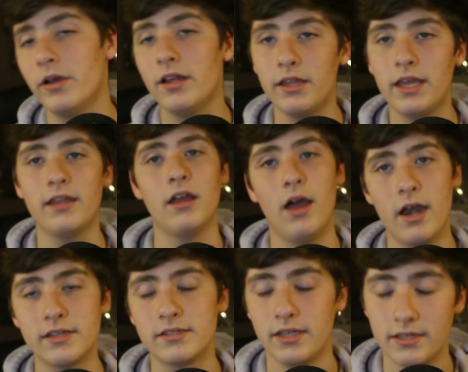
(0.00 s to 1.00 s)
really,
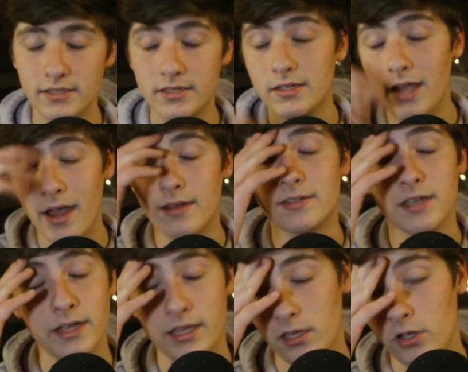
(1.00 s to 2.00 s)
honestly, sucks
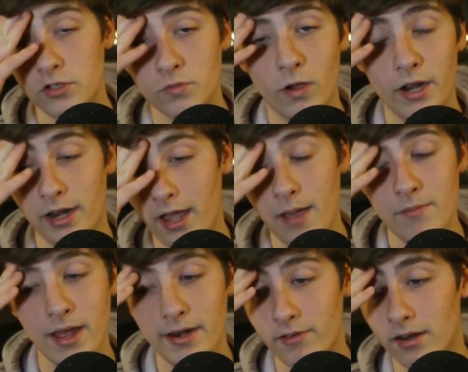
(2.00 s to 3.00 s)
a huge one. I'm
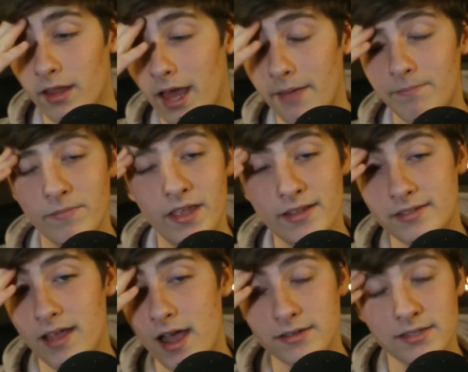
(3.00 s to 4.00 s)
not even gonna lie. It
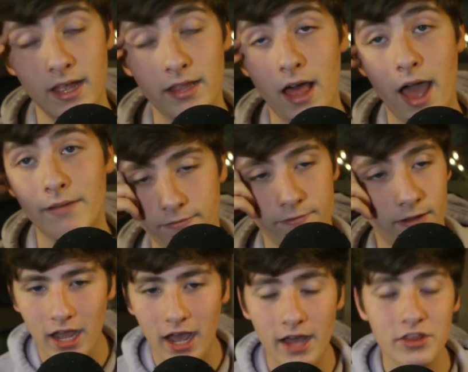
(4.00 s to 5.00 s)
sucks a lot.
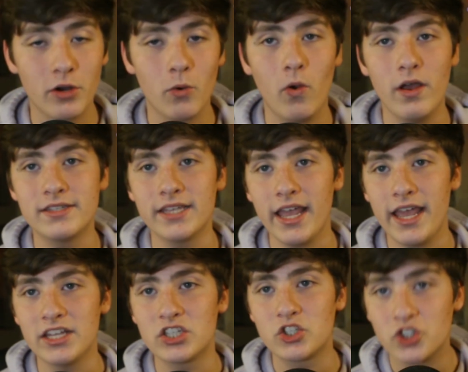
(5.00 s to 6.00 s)
There was
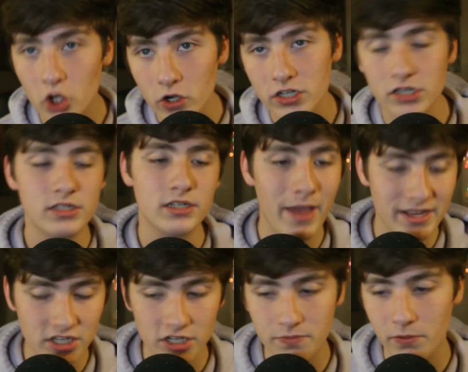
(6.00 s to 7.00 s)
a certain
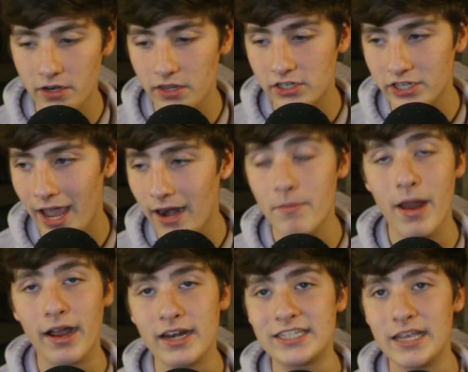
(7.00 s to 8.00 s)
message put in the chat. I'm
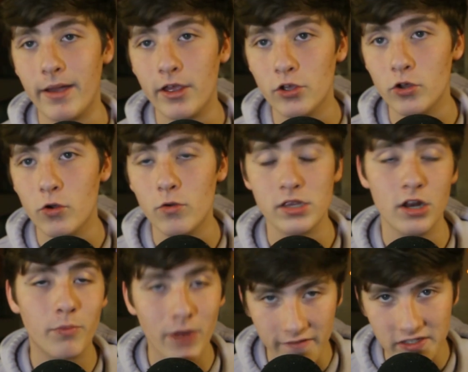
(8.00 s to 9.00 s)
not gonna say by who, you
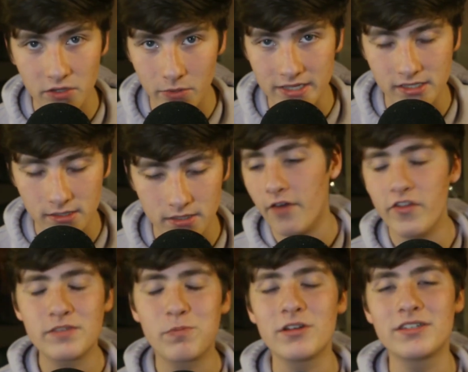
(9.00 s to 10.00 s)
know, privacy reasons.
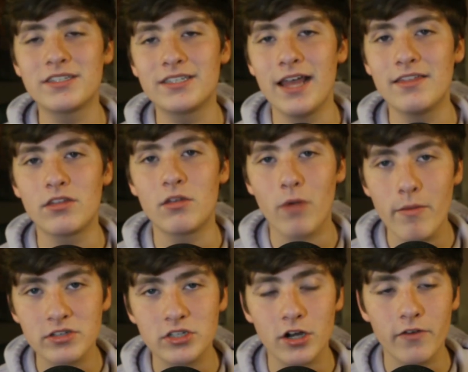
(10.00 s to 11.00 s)
This person said that the Red
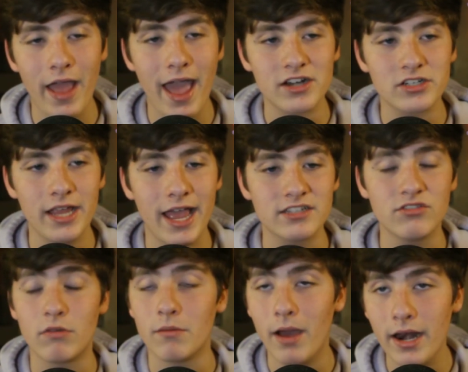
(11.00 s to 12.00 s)
Reserve actually has
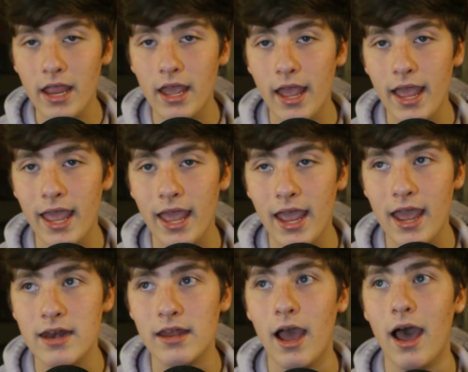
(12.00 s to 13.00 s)
no more money,
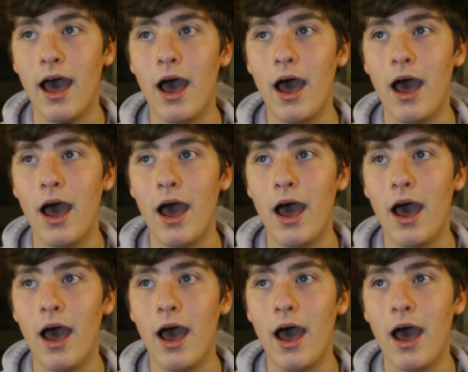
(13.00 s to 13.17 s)
and